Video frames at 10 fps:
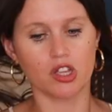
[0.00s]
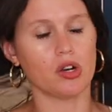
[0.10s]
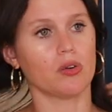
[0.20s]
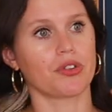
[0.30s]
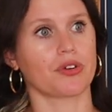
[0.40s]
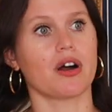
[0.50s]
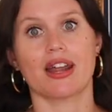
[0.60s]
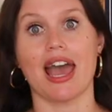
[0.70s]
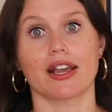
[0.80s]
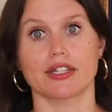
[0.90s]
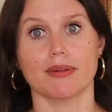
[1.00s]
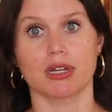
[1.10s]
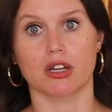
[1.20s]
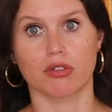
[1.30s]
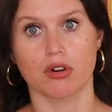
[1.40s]
you know, they're not an
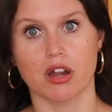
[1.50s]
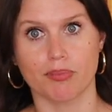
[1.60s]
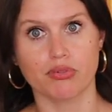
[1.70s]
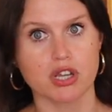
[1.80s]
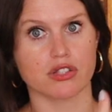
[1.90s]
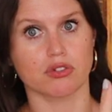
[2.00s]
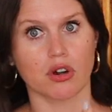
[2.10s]
academic, they're not a priest,